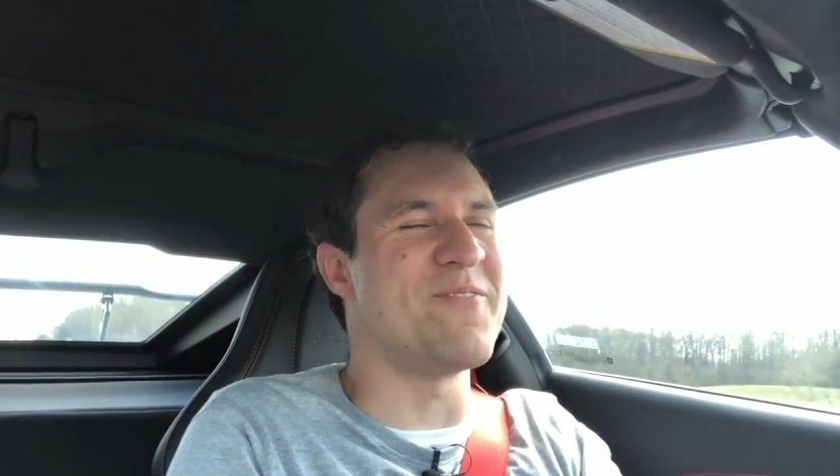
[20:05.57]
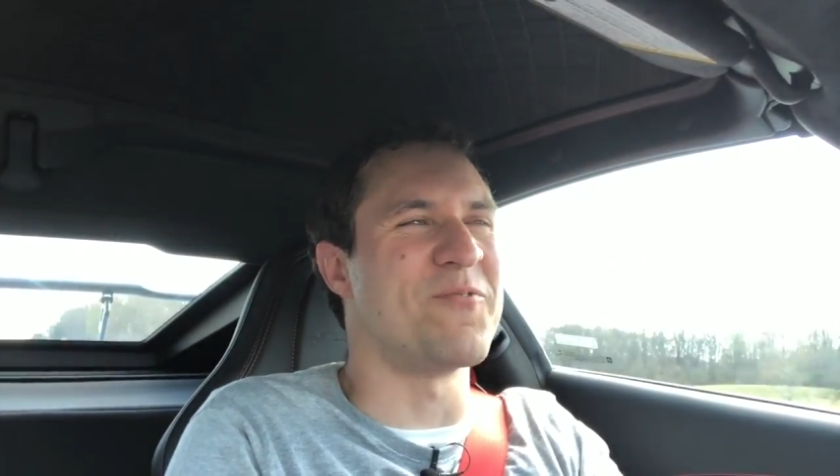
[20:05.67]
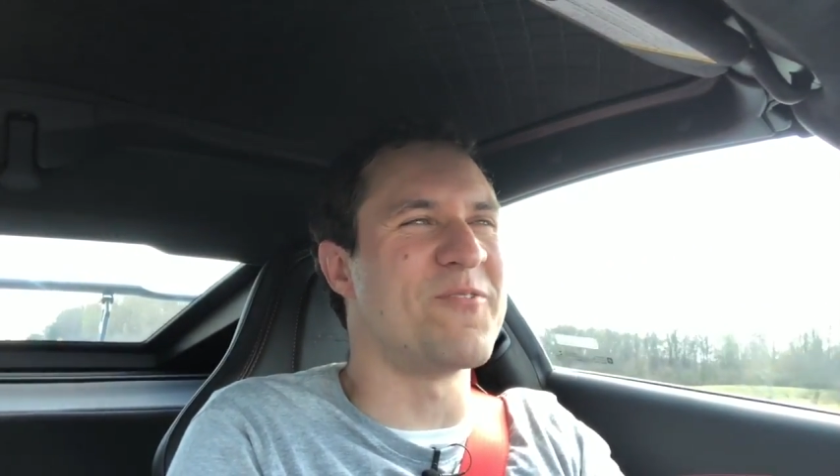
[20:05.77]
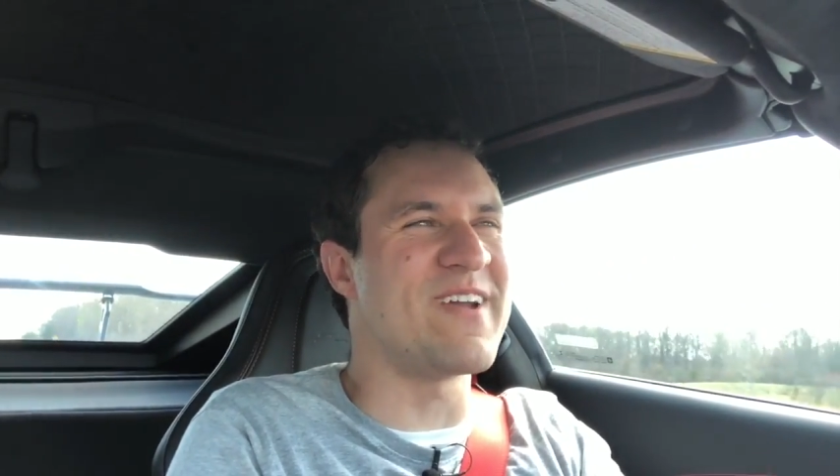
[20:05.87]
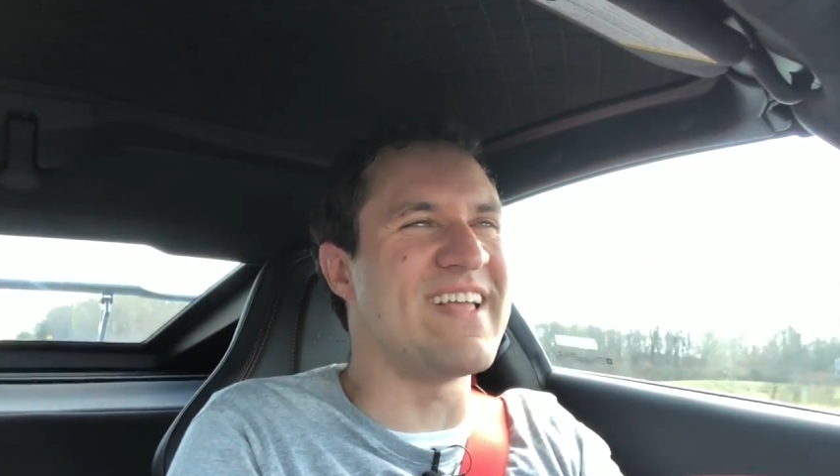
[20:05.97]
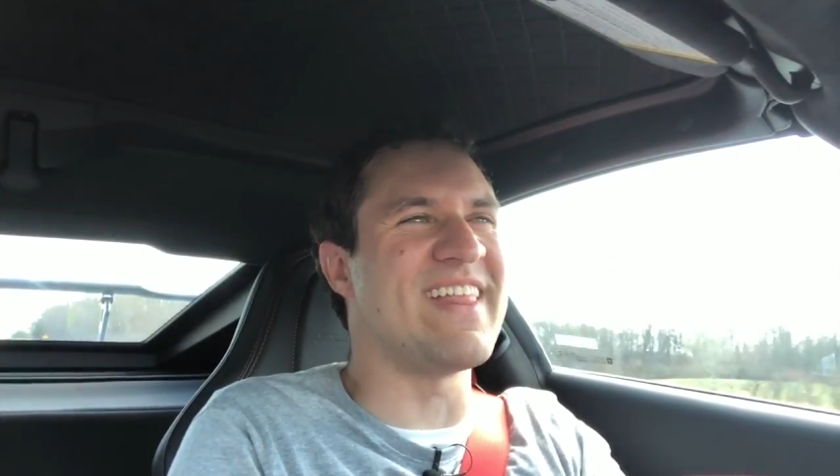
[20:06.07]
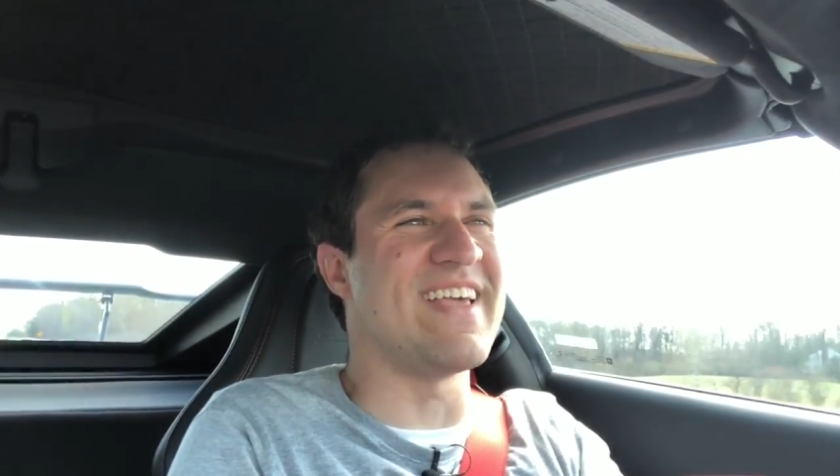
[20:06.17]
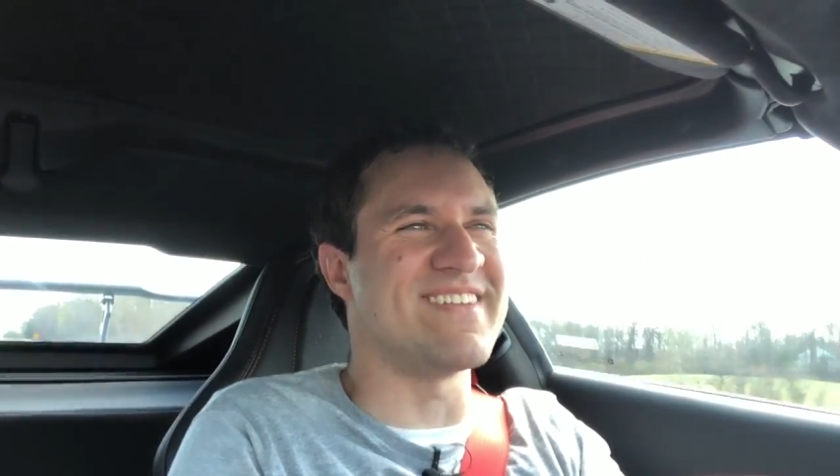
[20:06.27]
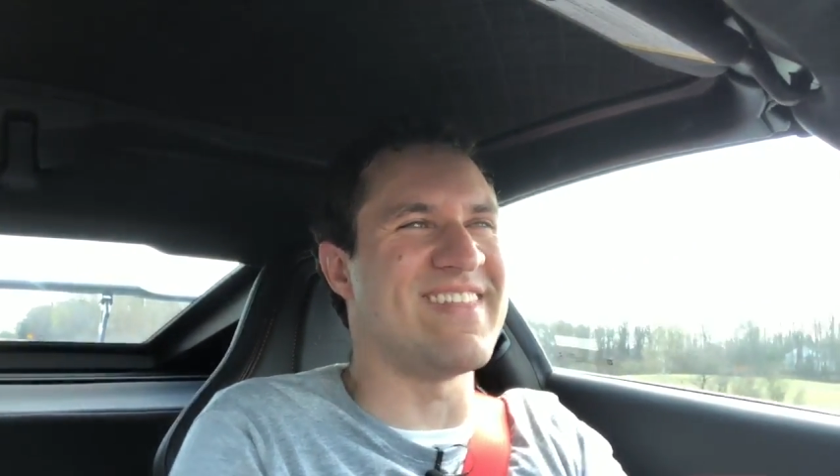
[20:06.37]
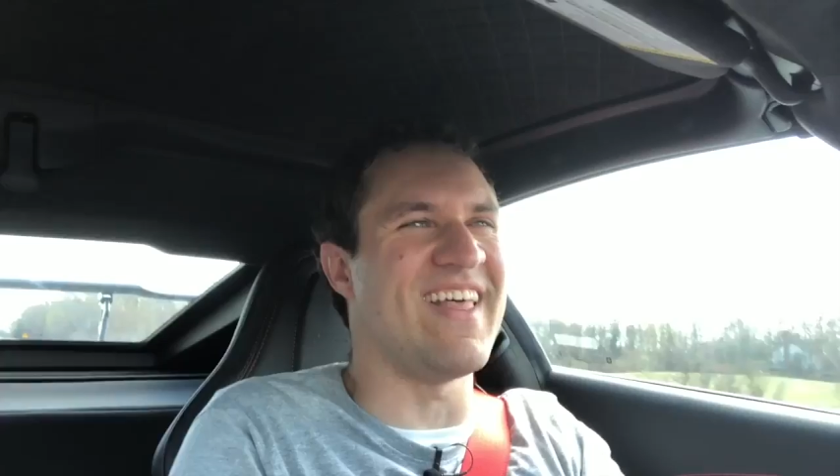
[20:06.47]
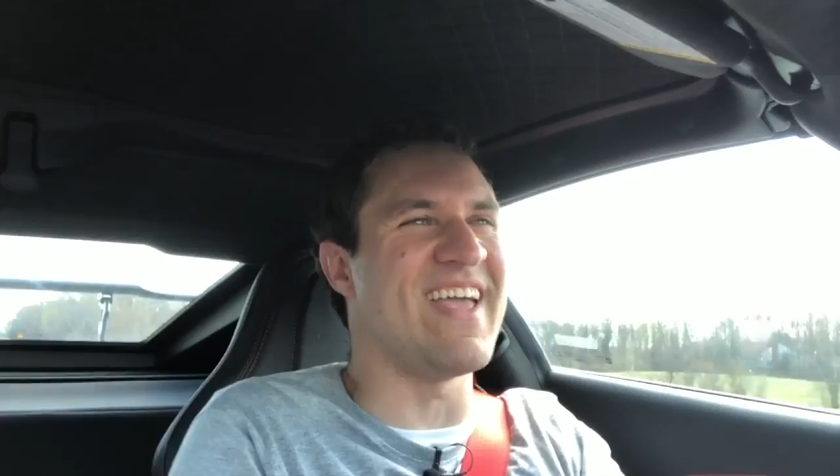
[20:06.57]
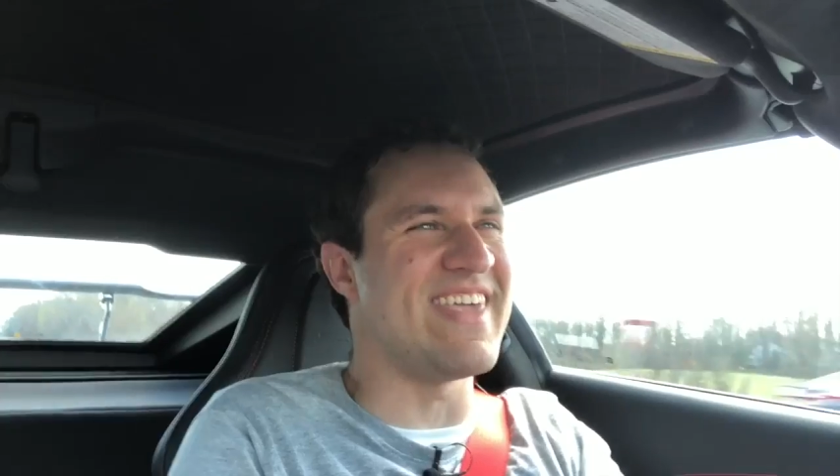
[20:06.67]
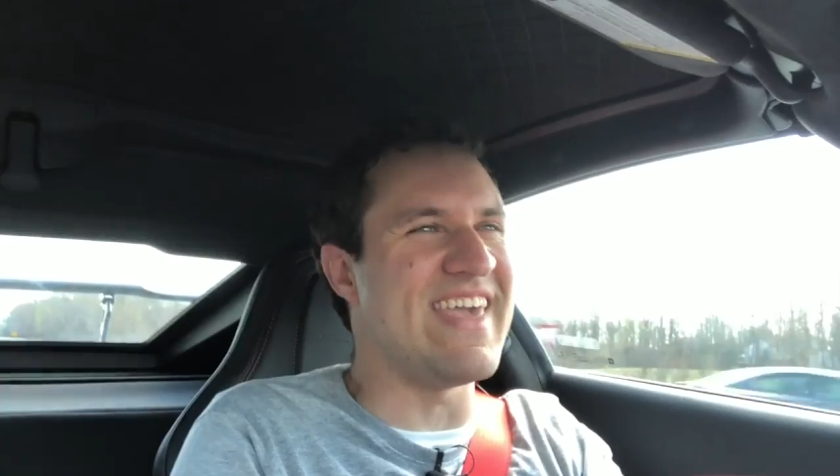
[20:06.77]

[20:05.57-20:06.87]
It really is like,